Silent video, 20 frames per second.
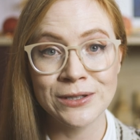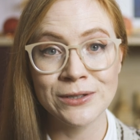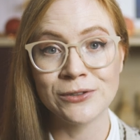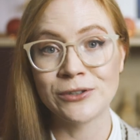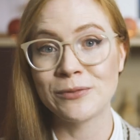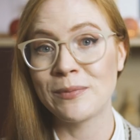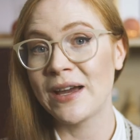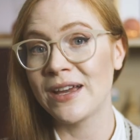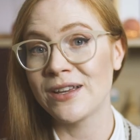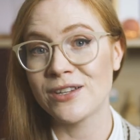
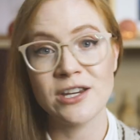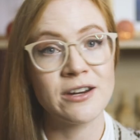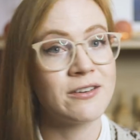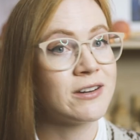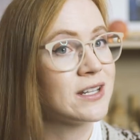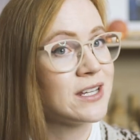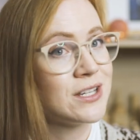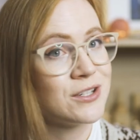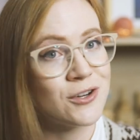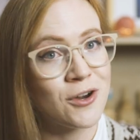or by a
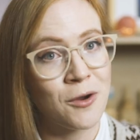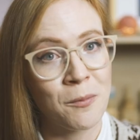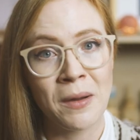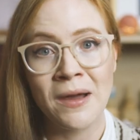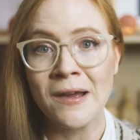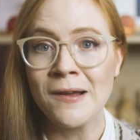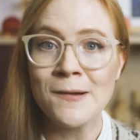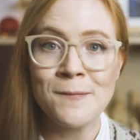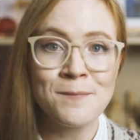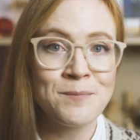charity shop,
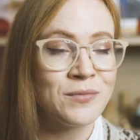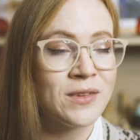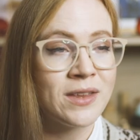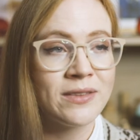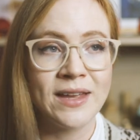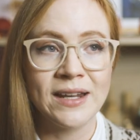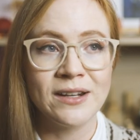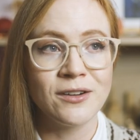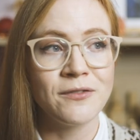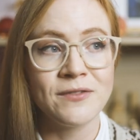
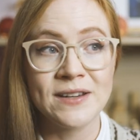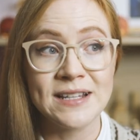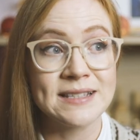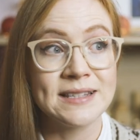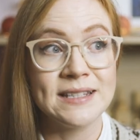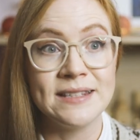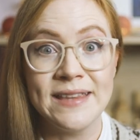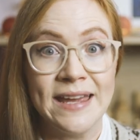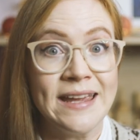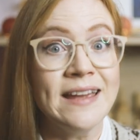then
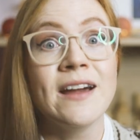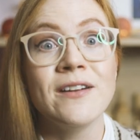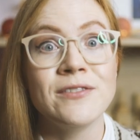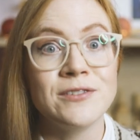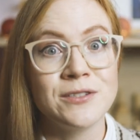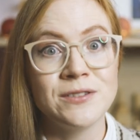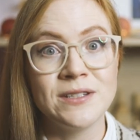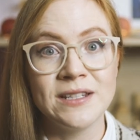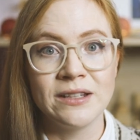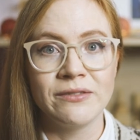obviously they have
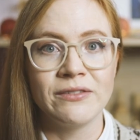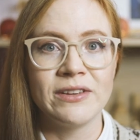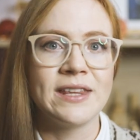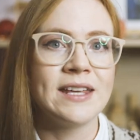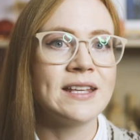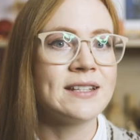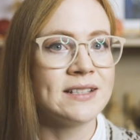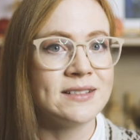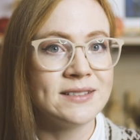to deal with it,